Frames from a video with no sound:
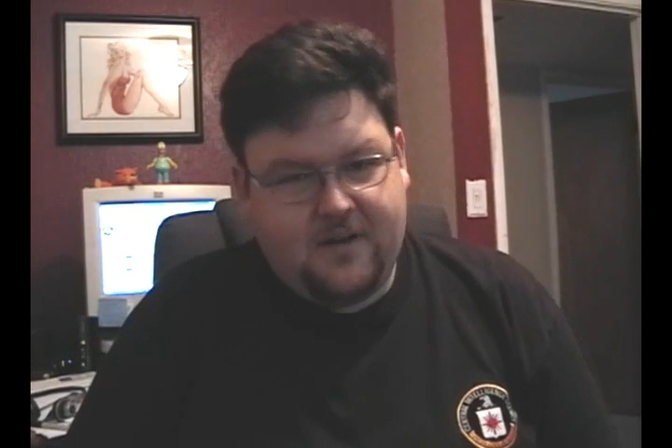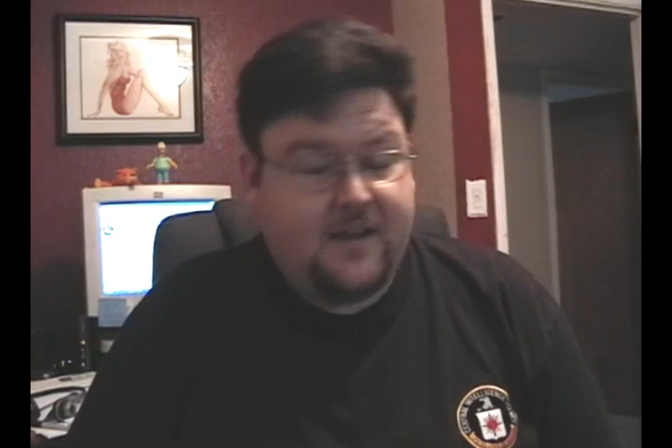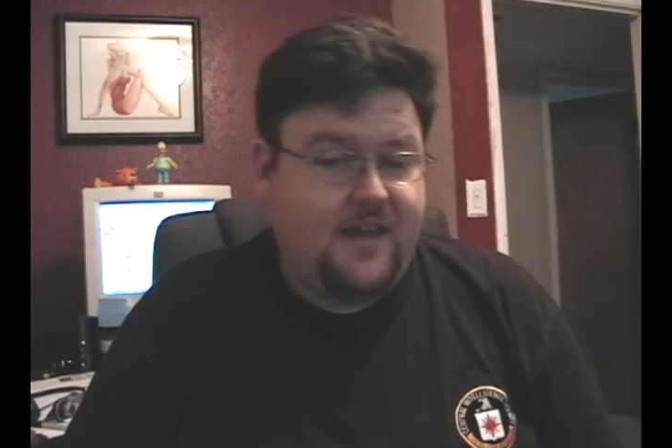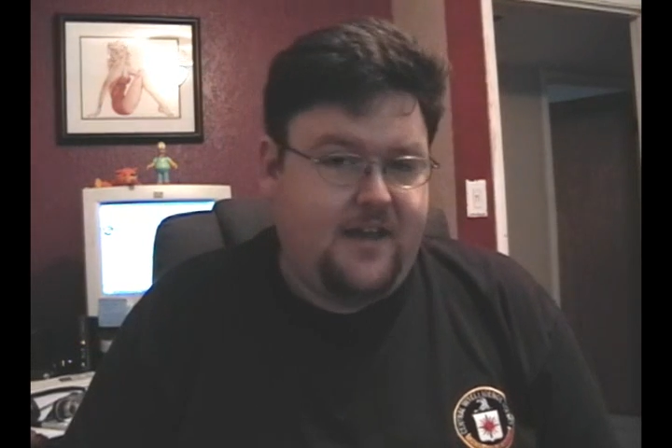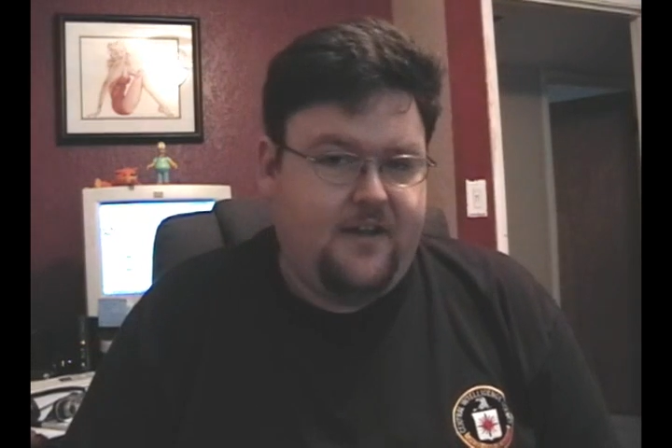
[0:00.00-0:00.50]
a
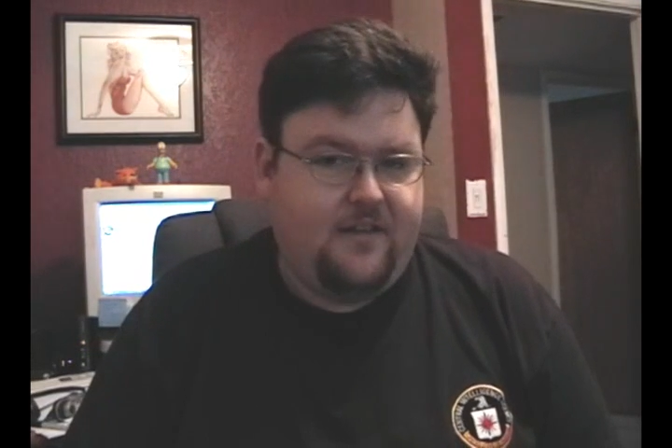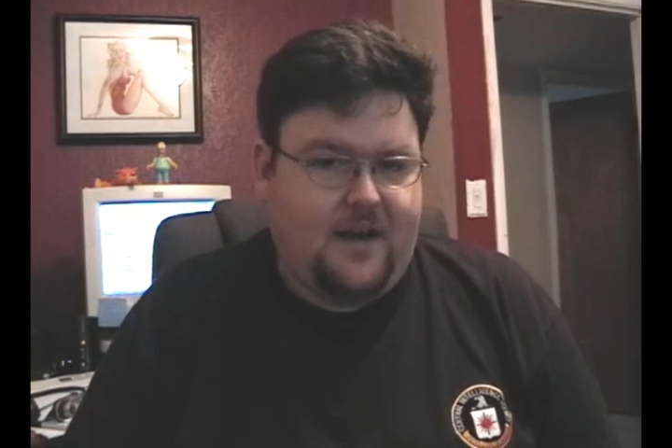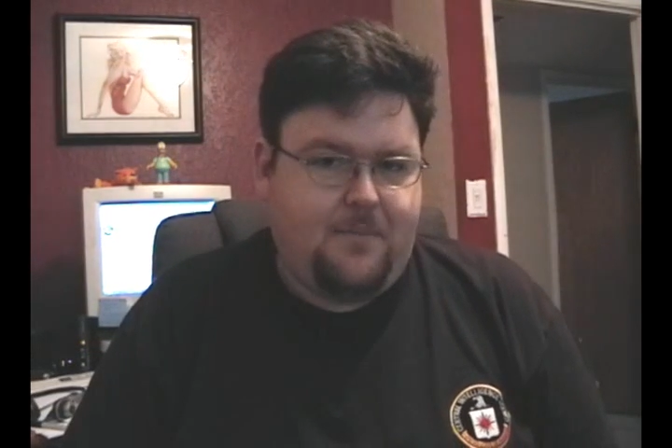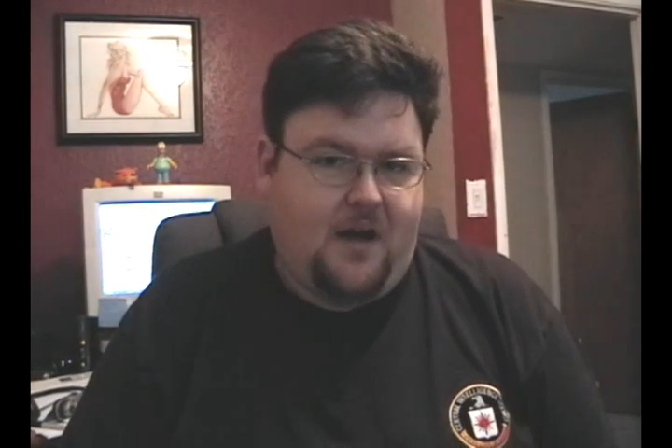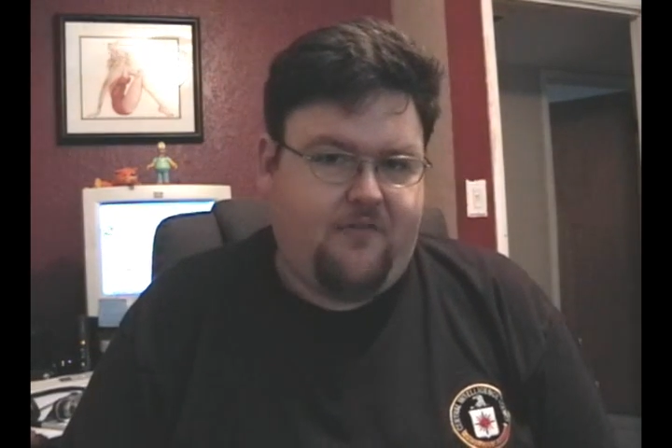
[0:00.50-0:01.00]
kit that
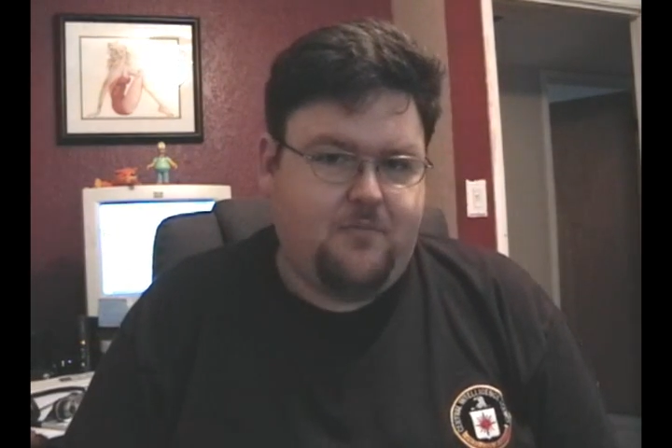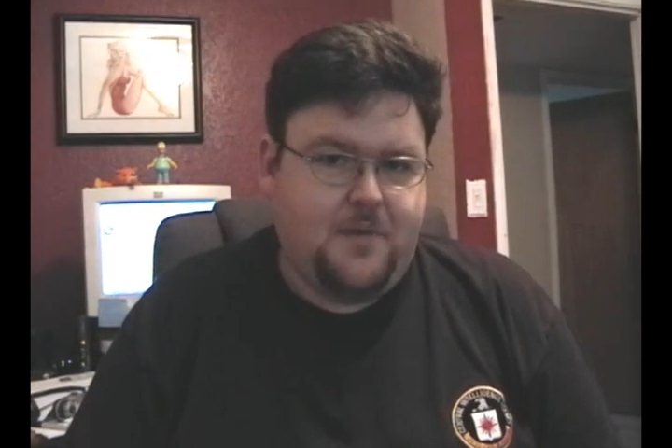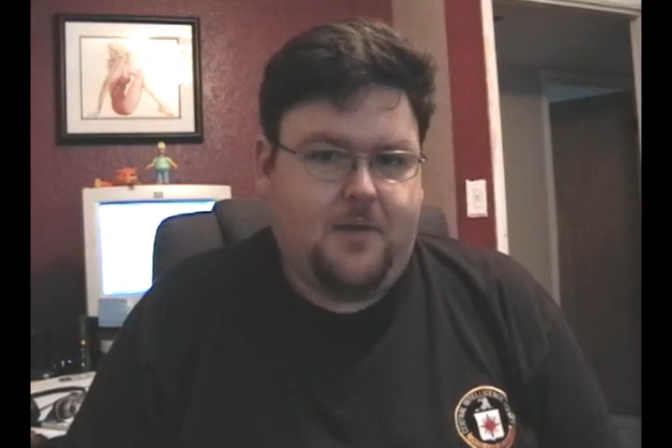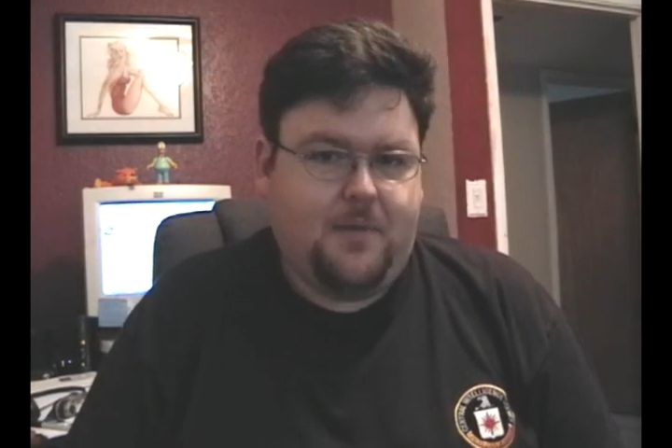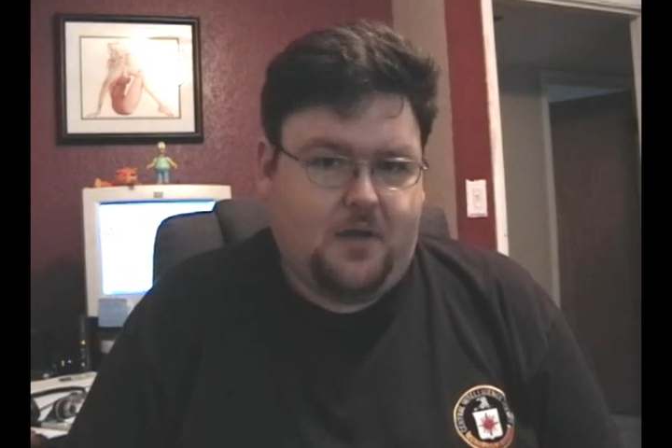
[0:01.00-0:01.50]
I bought from
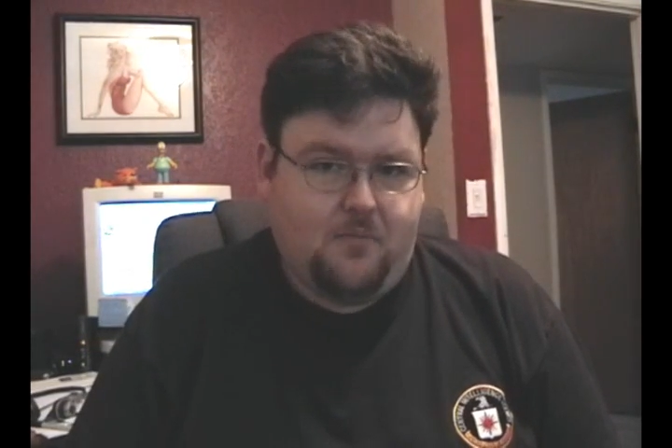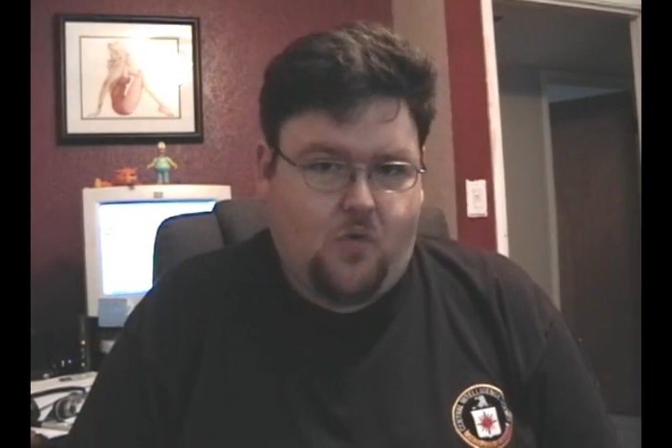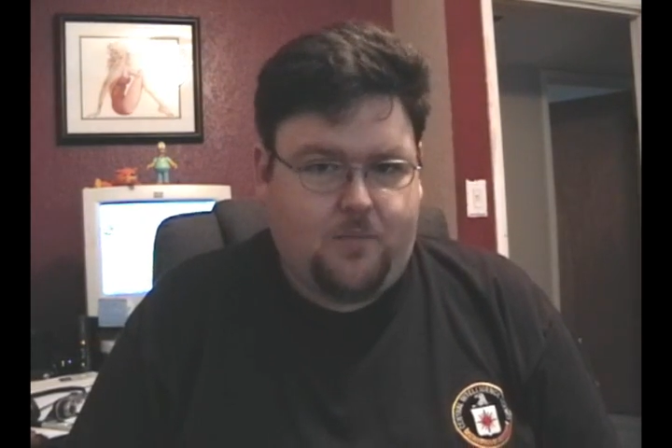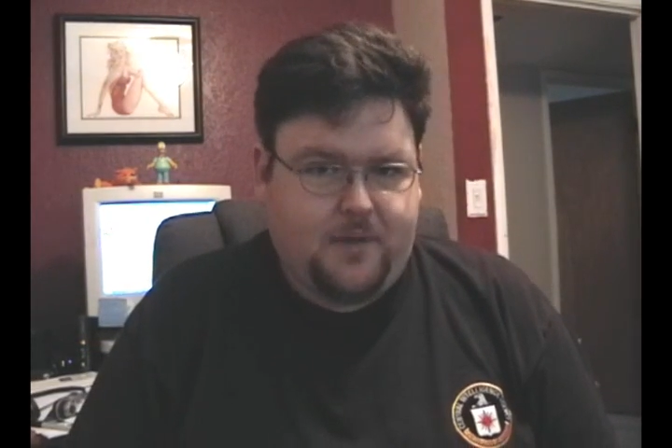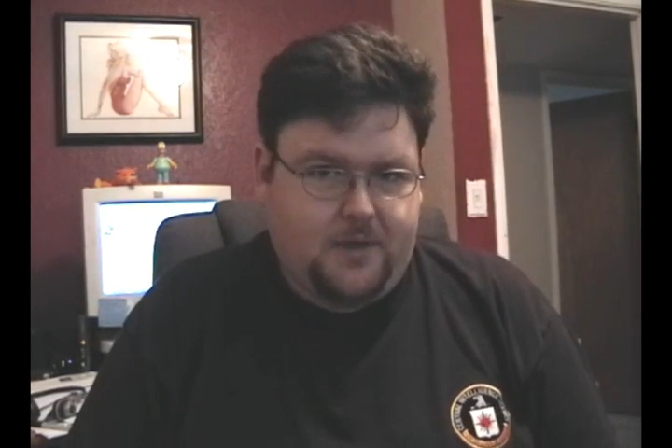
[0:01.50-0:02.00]
Beer, and
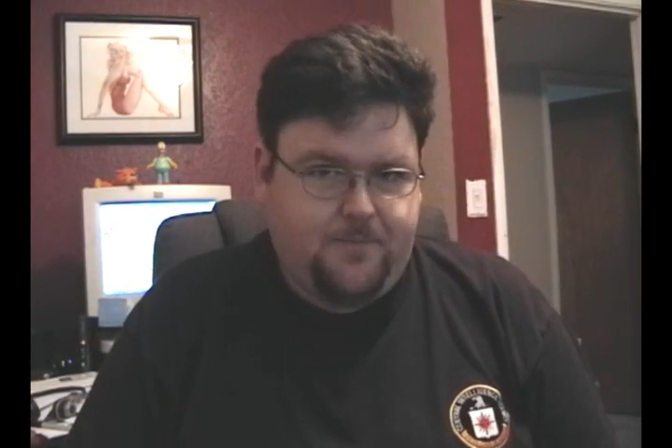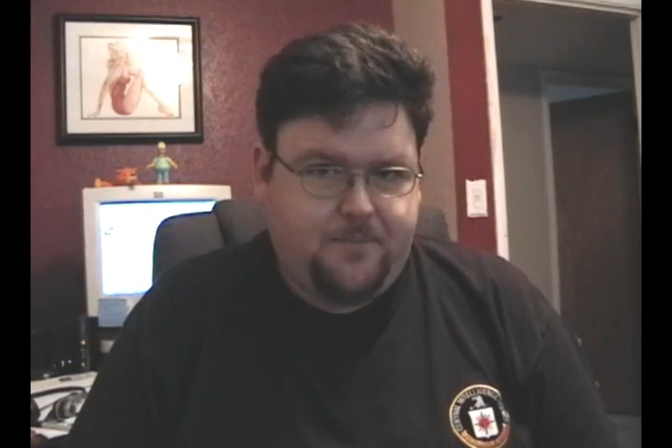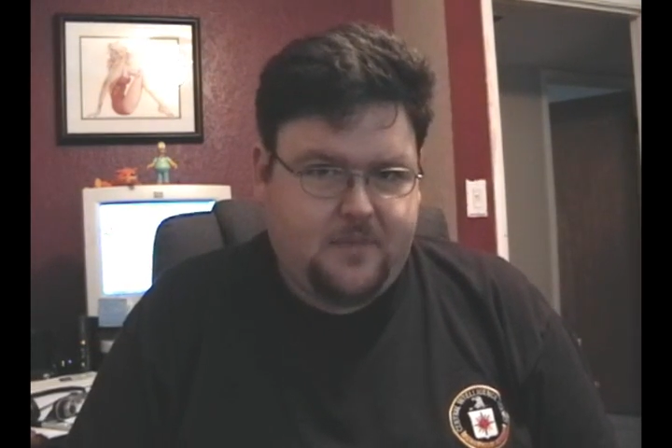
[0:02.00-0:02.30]
More Beer.